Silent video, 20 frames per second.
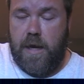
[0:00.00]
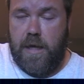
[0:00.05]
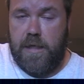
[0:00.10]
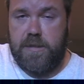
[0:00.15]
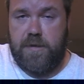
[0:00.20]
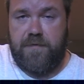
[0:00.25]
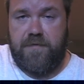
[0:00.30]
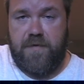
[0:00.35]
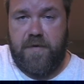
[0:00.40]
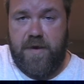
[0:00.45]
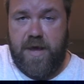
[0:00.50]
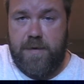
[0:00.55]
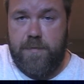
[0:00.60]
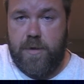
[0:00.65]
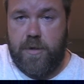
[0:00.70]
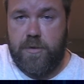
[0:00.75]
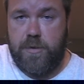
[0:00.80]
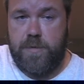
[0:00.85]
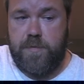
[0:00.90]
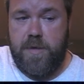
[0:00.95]
So if you had
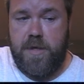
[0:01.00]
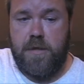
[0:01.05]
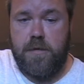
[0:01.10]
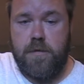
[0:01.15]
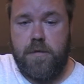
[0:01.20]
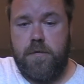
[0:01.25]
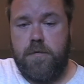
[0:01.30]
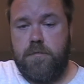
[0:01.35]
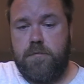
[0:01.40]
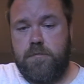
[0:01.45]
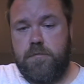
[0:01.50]
Mother's Milk,